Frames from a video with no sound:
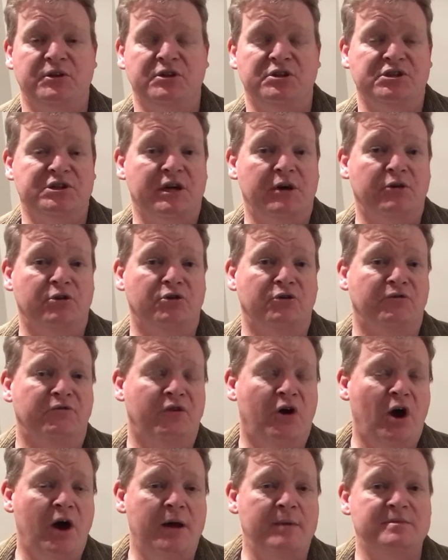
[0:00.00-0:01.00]
You're sharing good
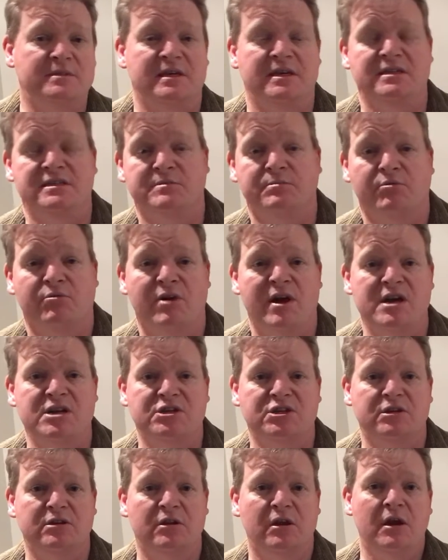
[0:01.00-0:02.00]
vibes,
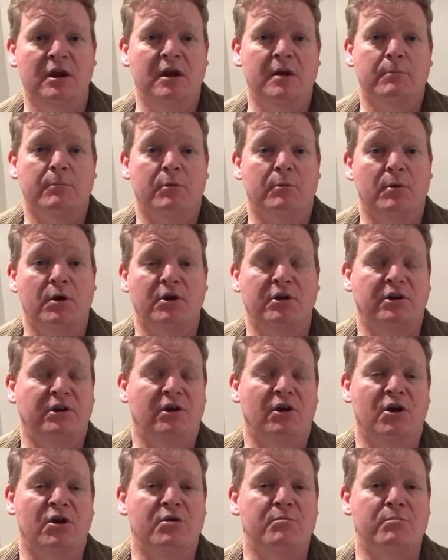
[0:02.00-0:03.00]
inspiration, promoting
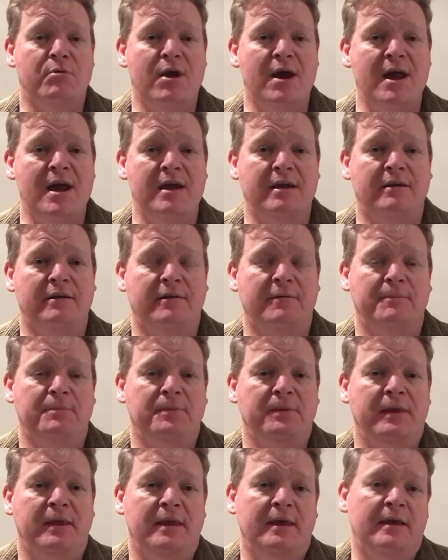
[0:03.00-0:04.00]
your own brand.
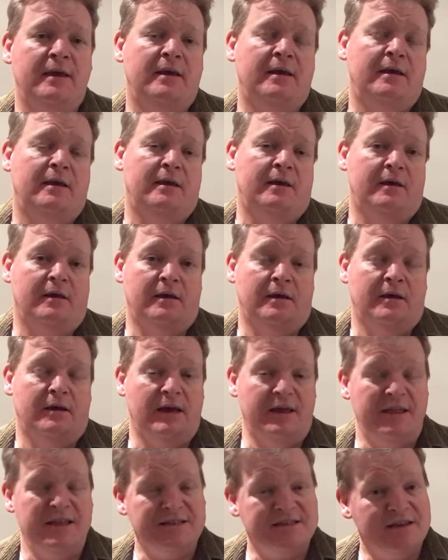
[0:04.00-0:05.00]

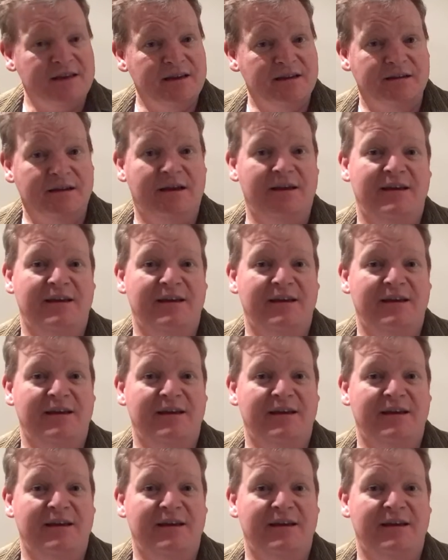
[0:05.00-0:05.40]
And that's it.